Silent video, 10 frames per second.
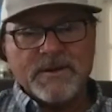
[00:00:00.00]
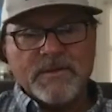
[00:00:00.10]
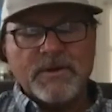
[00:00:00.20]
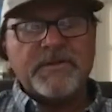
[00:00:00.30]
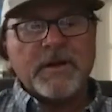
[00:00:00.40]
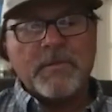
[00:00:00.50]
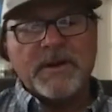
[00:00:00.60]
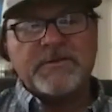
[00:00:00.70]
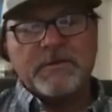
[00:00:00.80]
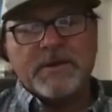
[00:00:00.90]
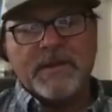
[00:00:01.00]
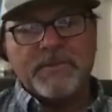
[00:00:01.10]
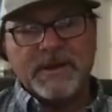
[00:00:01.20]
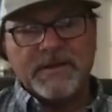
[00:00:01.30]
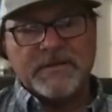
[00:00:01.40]
but it's owned by two
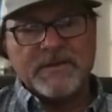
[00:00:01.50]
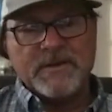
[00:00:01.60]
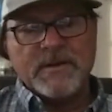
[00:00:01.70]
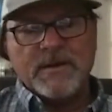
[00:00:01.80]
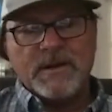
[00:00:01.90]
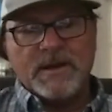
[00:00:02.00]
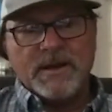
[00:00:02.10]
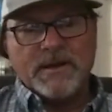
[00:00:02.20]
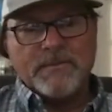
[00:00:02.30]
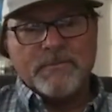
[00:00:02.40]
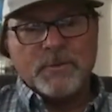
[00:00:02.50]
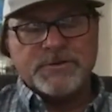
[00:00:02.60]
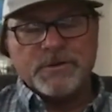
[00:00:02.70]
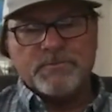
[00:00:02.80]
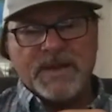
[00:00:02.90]
companies,
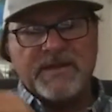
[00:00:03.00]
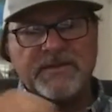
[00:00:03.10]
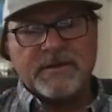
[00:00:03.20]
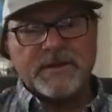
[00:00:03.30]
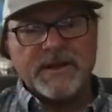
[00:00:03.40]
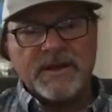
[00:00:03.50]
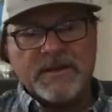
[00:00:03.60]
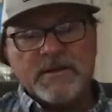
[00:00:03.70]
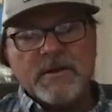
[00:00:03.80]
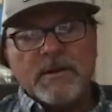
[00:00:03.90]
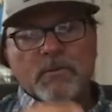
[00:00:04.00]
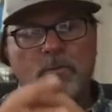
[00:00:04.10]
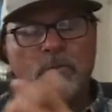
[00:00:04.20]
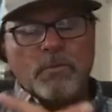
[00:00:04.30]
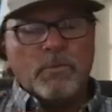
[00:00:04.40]
which are basically,
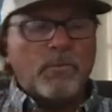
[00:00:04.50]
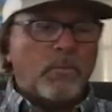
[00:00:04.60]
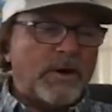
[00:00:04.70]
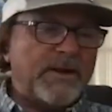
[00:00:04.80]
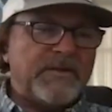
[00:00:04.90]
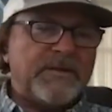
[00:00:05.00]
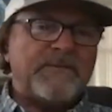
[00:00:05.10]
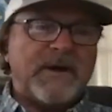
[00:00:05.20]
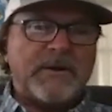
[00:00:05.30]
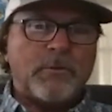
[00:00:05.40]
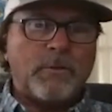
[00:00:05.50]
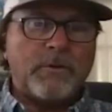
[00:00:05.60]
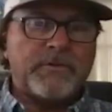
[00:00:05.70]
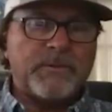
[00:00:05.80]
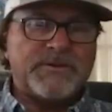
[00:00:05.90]
one is the
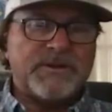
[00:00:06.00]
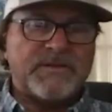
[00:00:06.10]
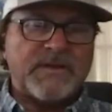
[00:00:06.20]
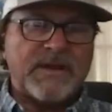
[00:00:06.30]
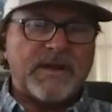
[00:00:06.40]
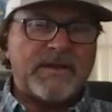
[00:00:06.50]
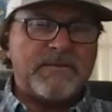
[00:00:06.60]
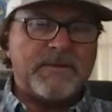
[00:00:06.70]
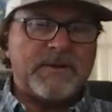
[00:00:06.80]
Fonhols, which is an